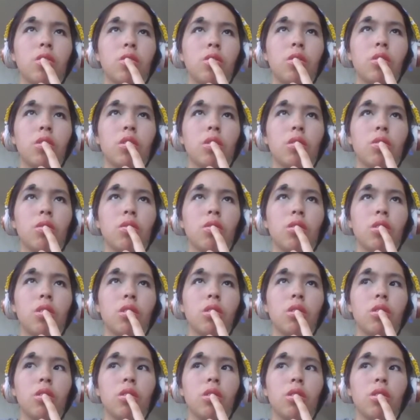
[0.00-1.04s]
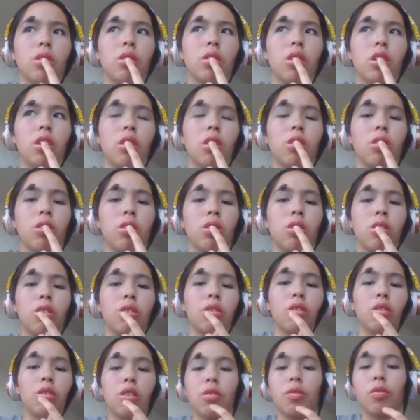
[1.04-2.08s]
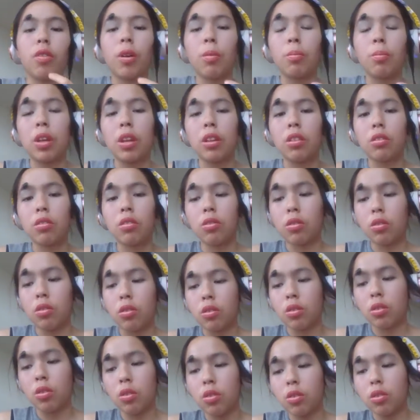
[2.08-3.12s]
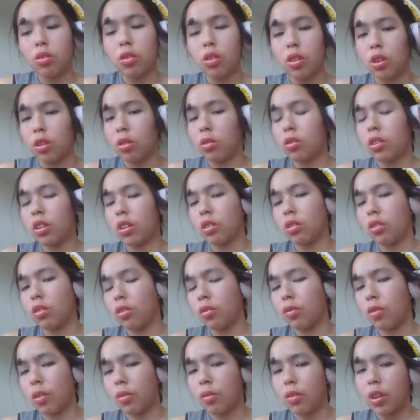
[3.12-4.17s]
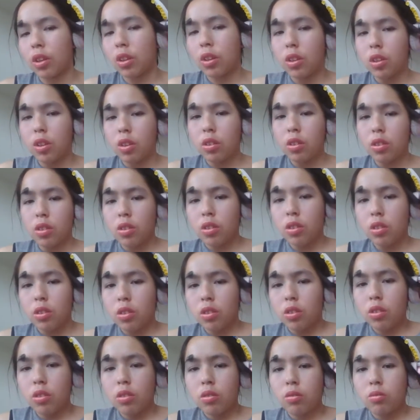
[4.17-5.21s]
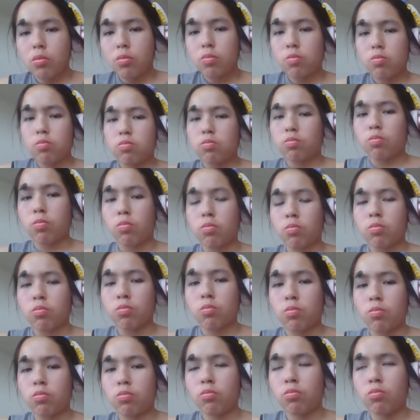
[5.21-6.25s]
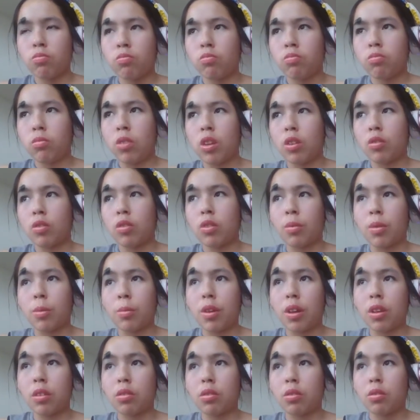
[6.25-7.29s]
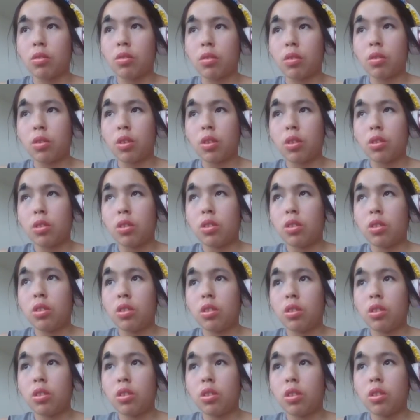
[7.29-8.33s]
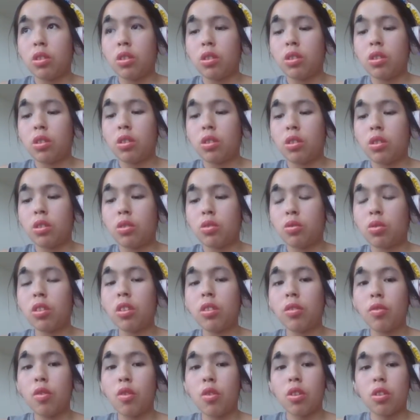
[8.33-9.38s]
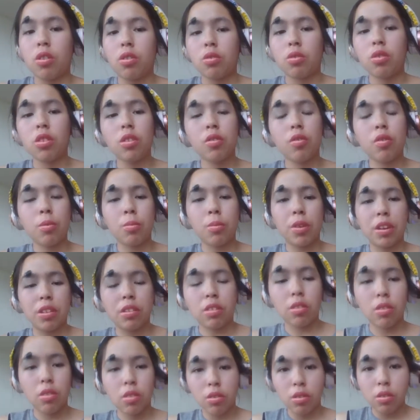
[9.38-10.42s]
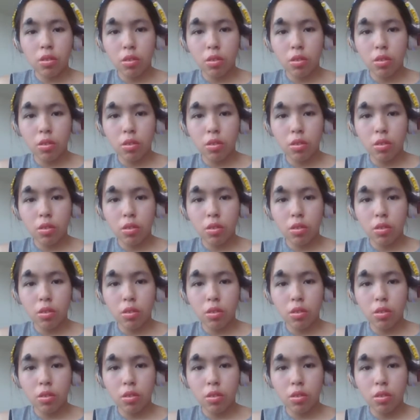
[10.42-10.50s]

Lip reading: 40, in 35 minutes. No, not 35. I don't know my math, so 24 minutes.